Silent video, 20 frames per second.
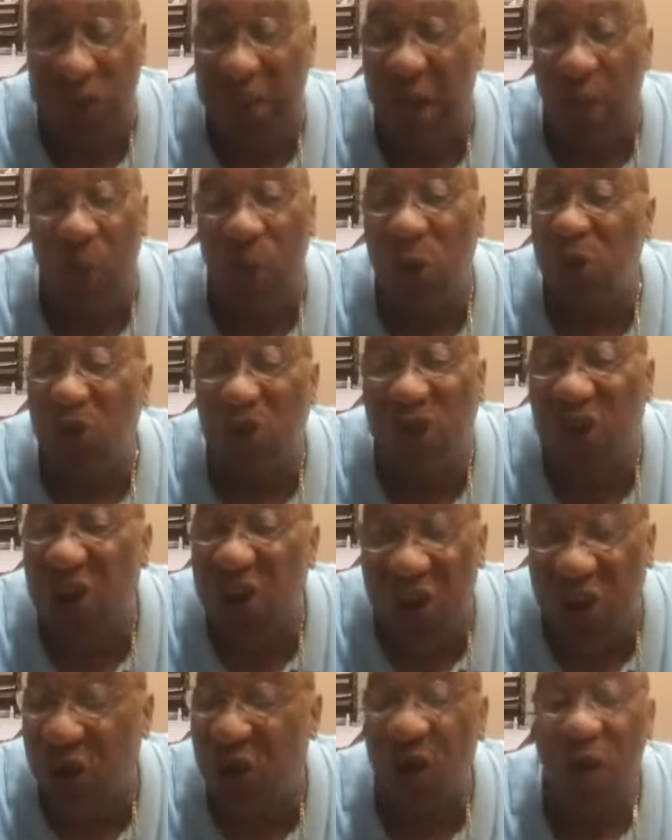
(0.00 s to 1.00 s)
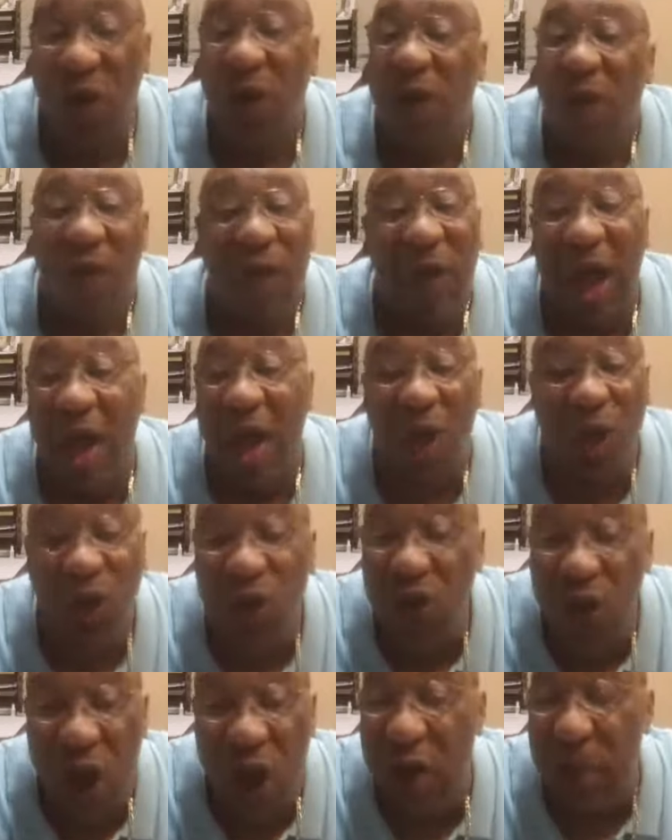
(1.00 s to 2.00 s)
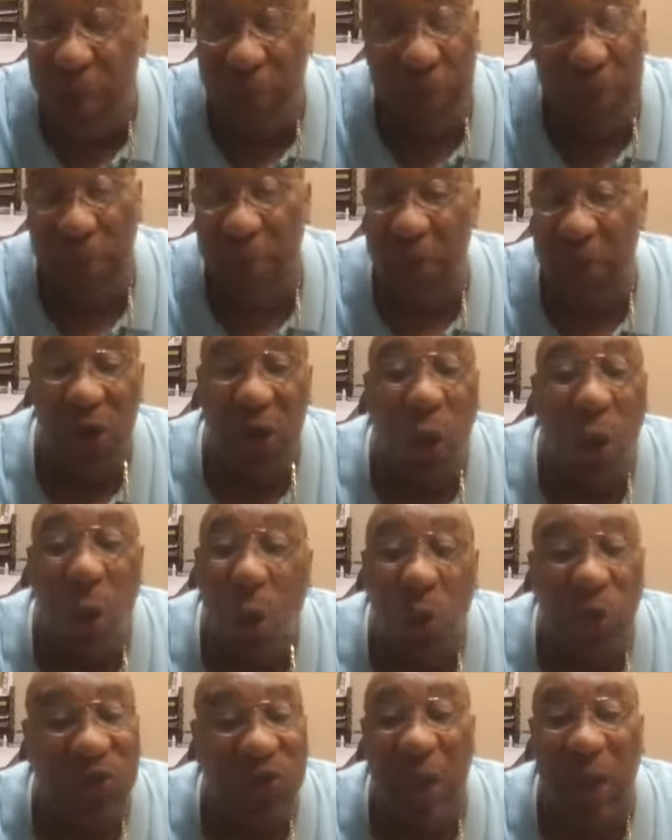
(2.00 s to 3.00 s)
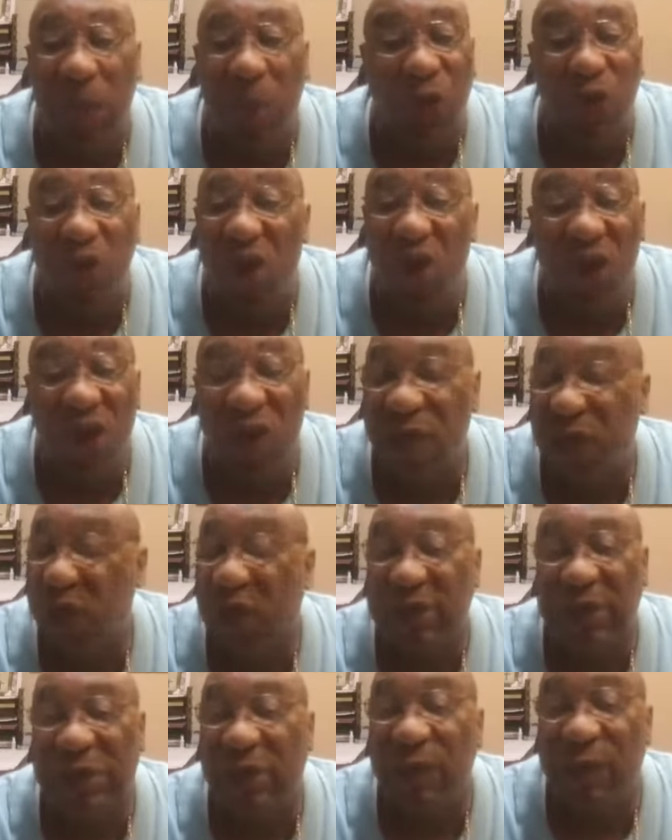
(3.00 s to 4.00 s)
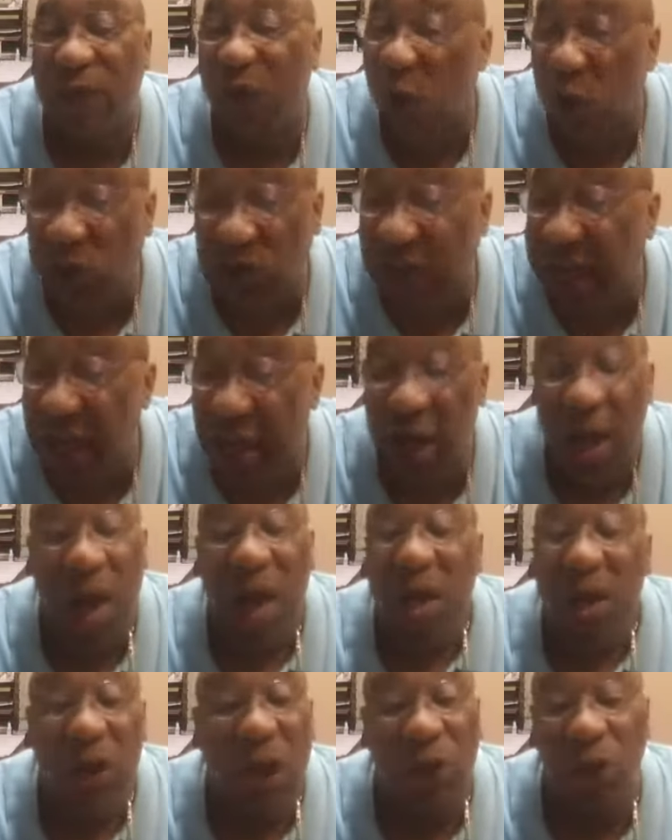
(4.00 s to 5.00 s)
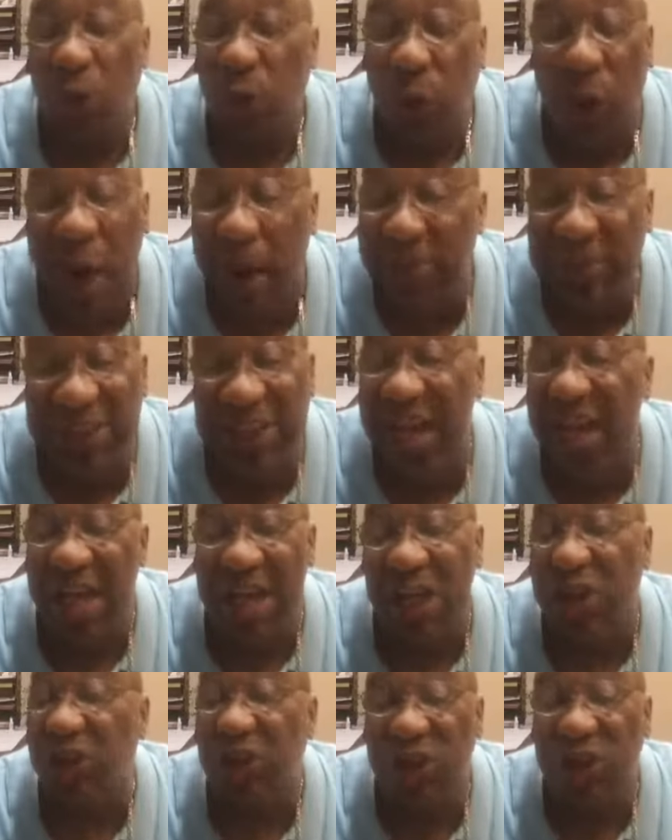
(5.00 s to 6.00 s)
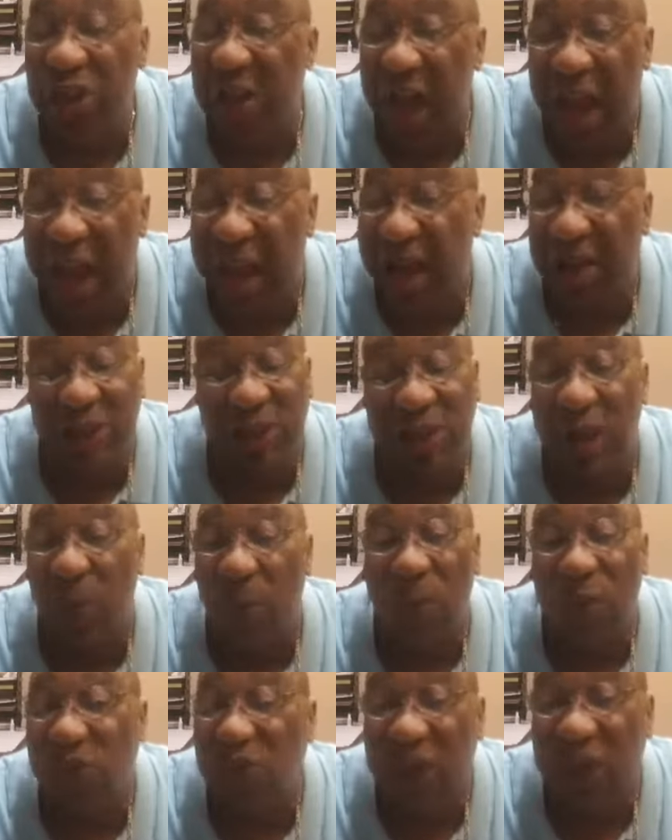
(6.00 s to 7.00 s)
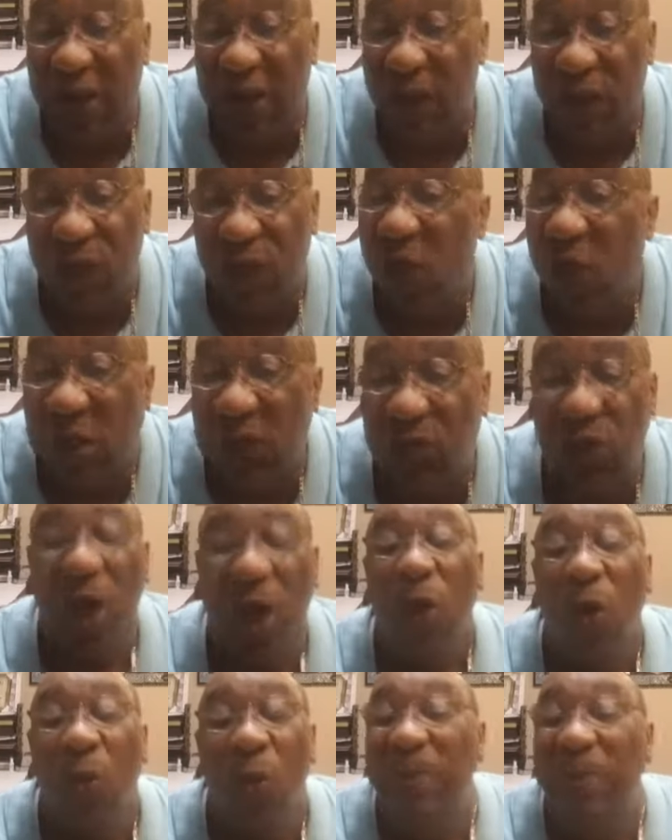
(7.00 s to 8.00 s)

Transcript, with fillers: that were dug for our young people, the holes that were dug for us to fall in, the traps and the snares that were set for us, we